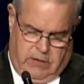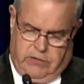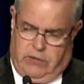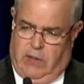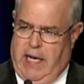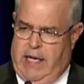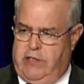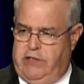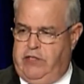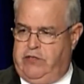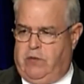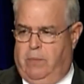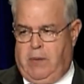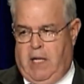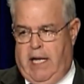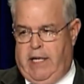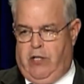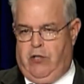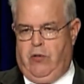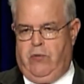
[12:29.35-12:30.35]
So how does this
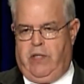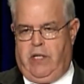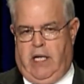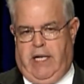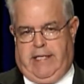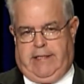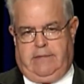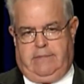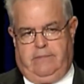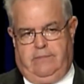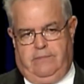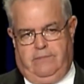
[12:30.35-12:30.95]
apply to you tonight?